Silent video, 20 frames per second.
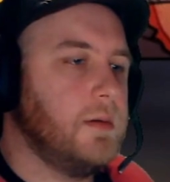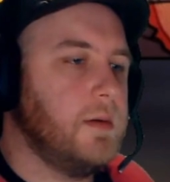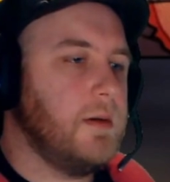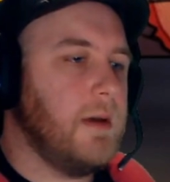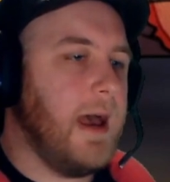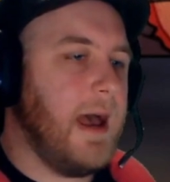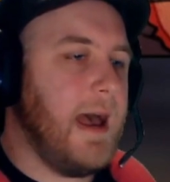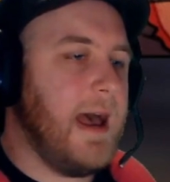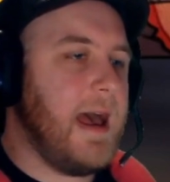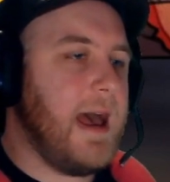
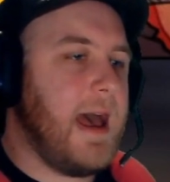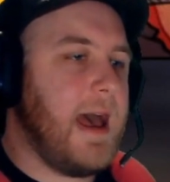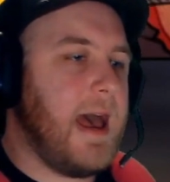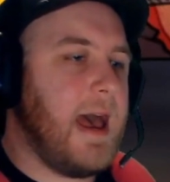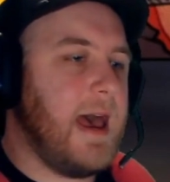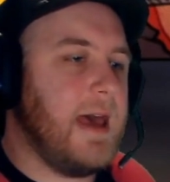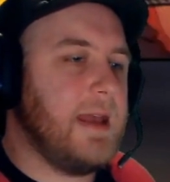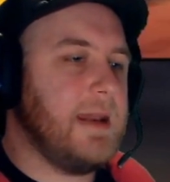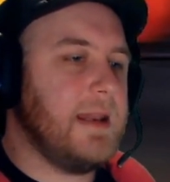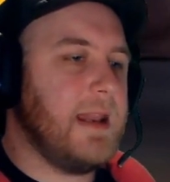
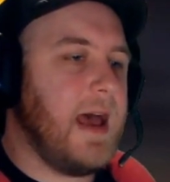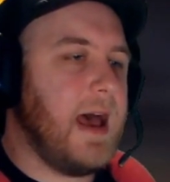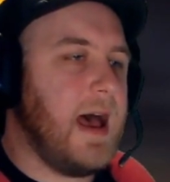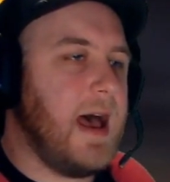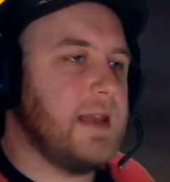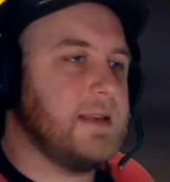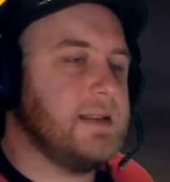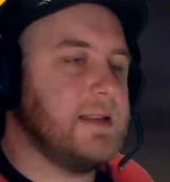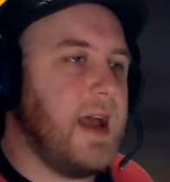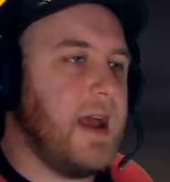Ah, at
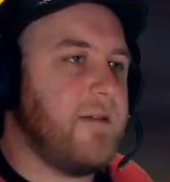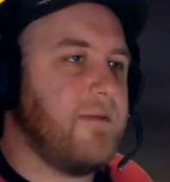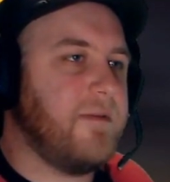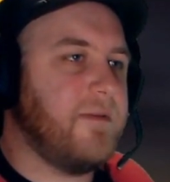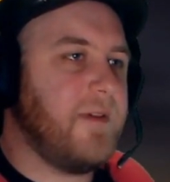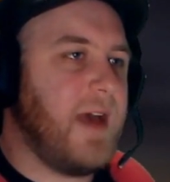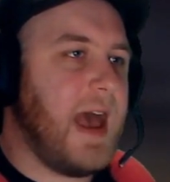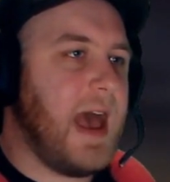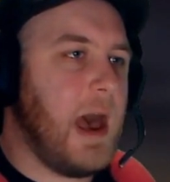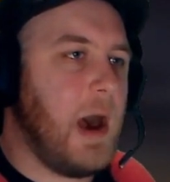last, I've
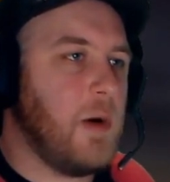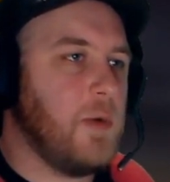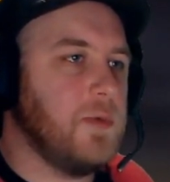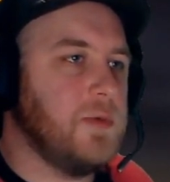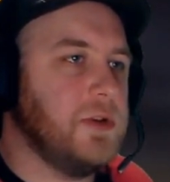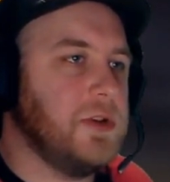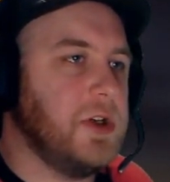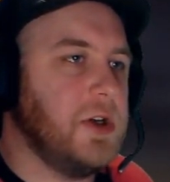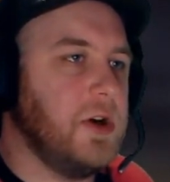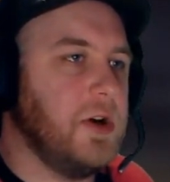
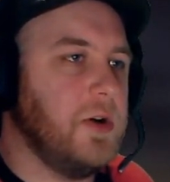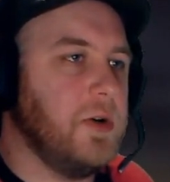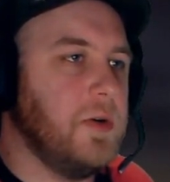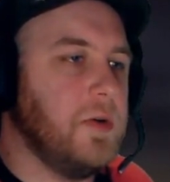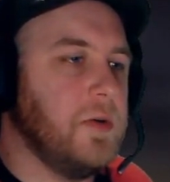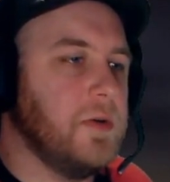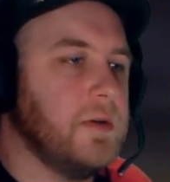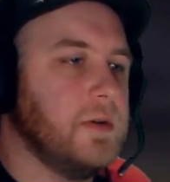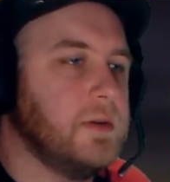found you.